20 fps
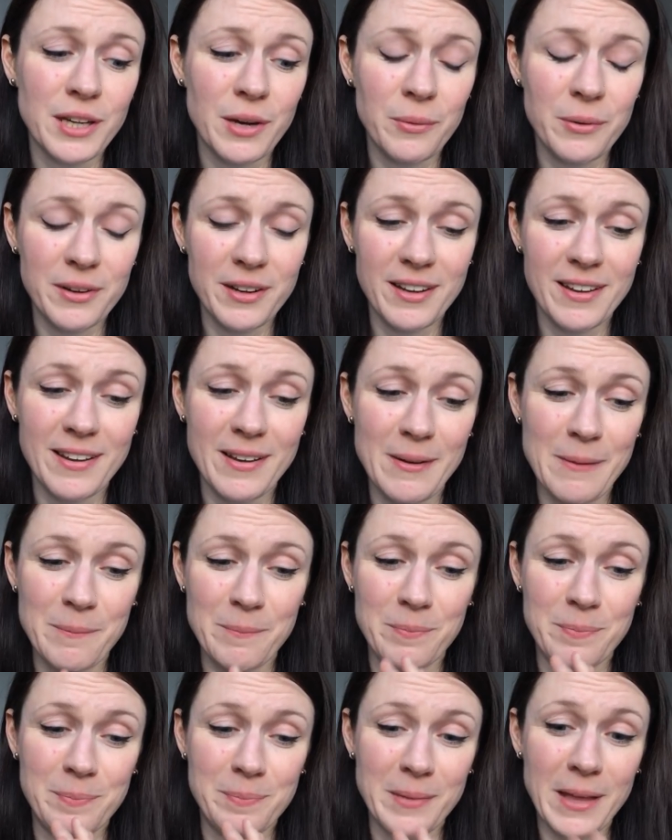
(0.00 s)
I wanna
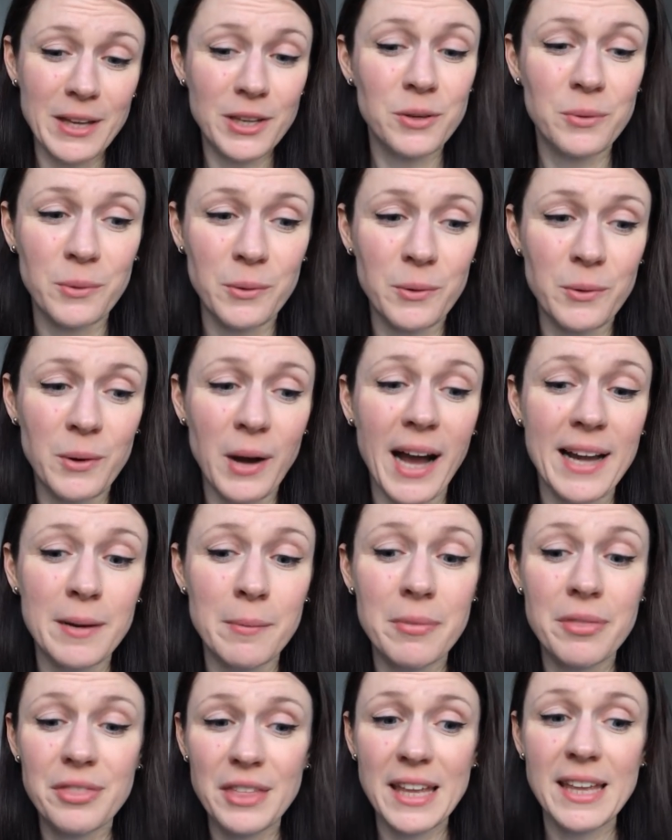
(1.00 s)
thank you all. And
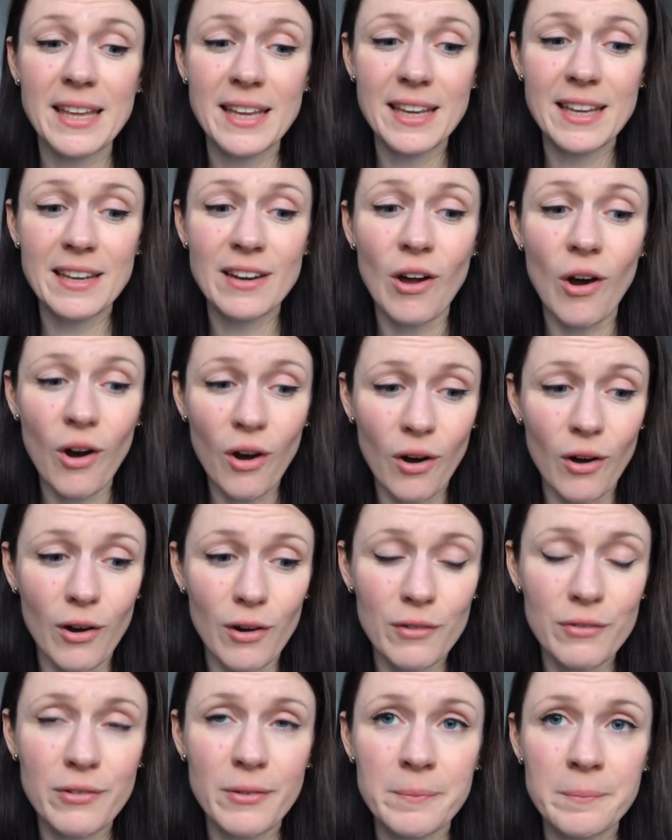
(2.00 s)
I'm thinking
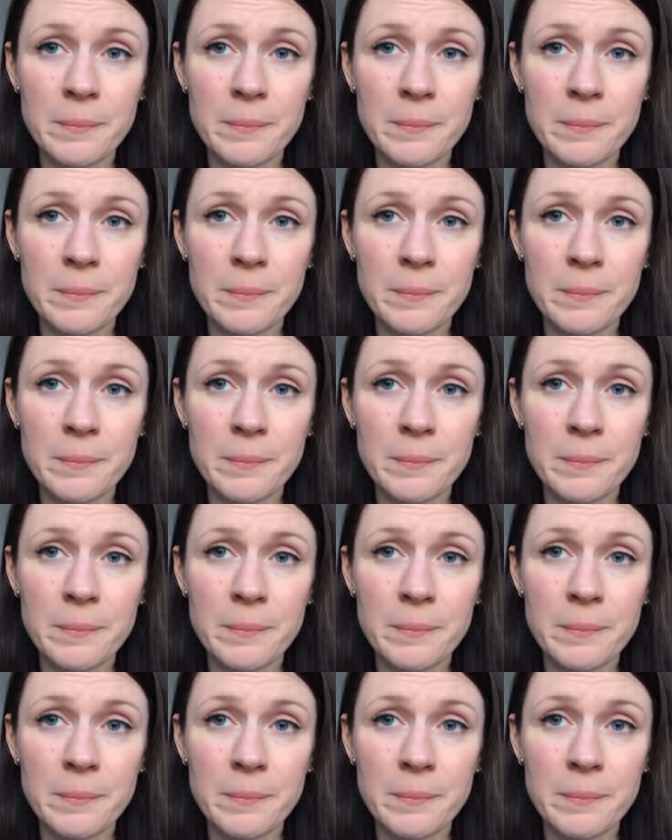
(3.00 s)
of,